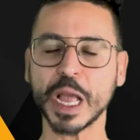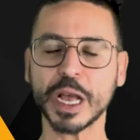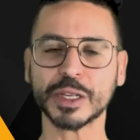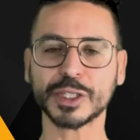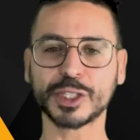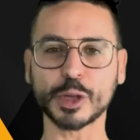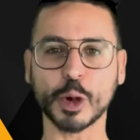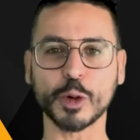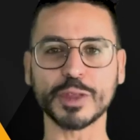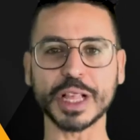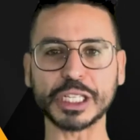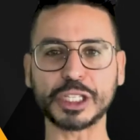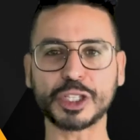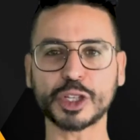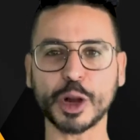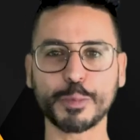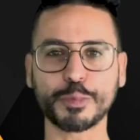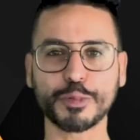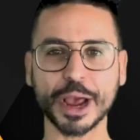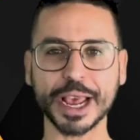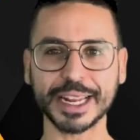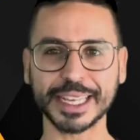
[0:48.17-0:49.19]
So let's
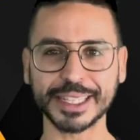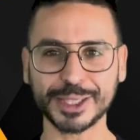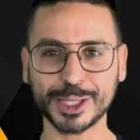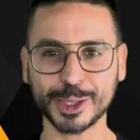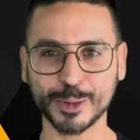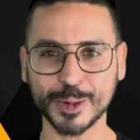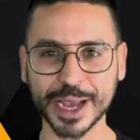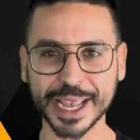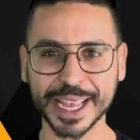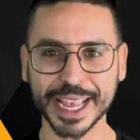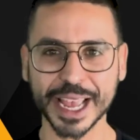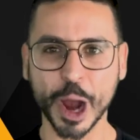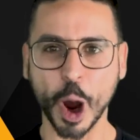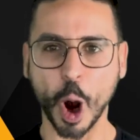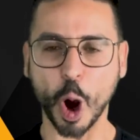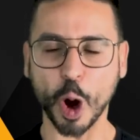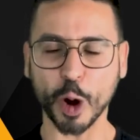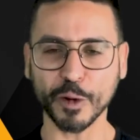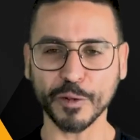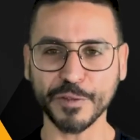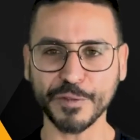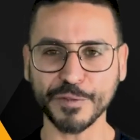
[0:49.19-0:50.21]
jump right into it.
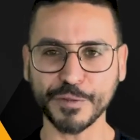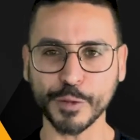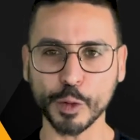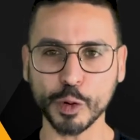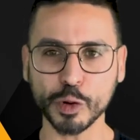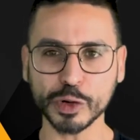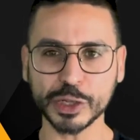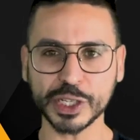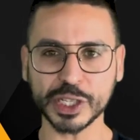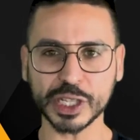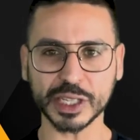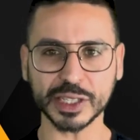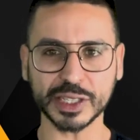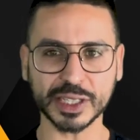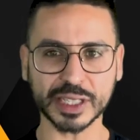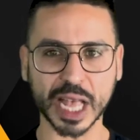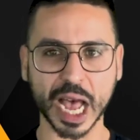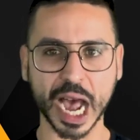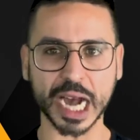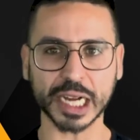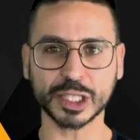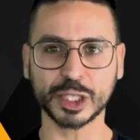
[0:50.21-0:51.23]
Our first
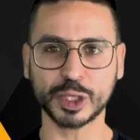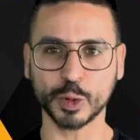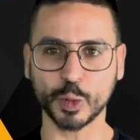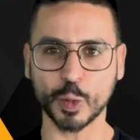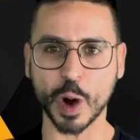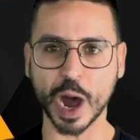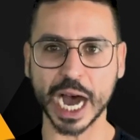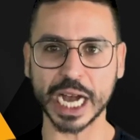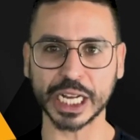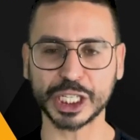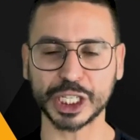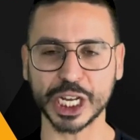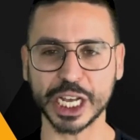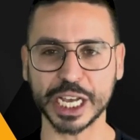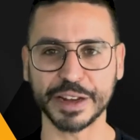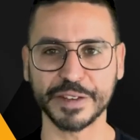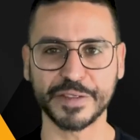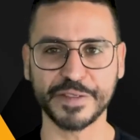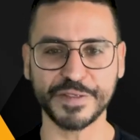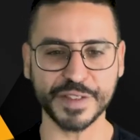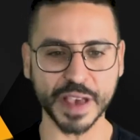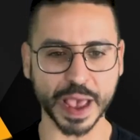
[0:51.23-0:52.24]
stock to watch
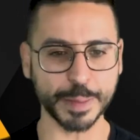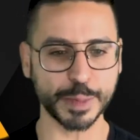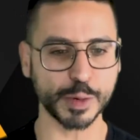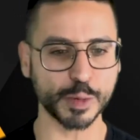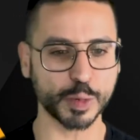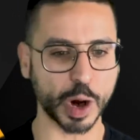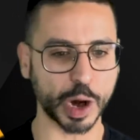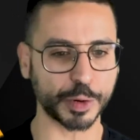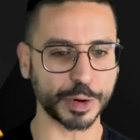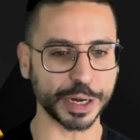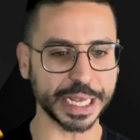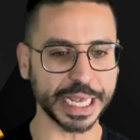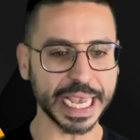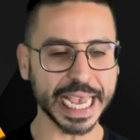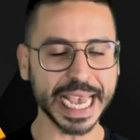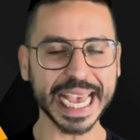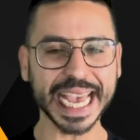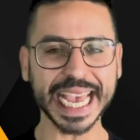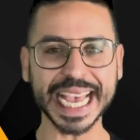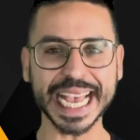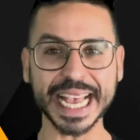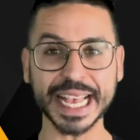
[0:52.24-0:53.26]
in February
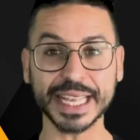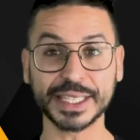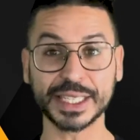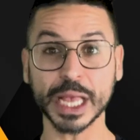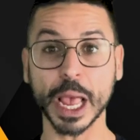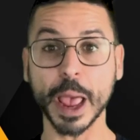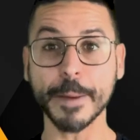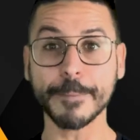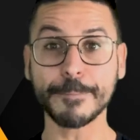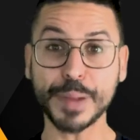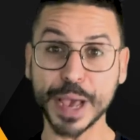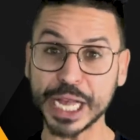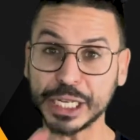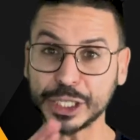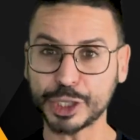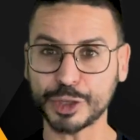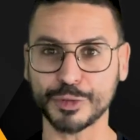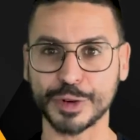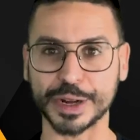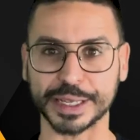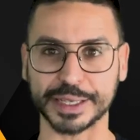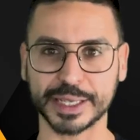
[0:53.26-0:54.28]
is
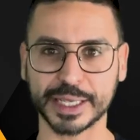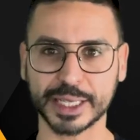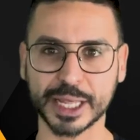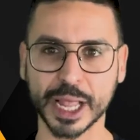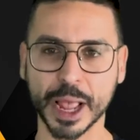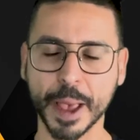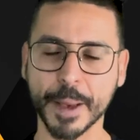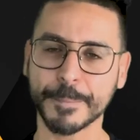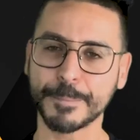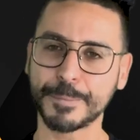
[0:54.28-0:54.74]
Pinterest.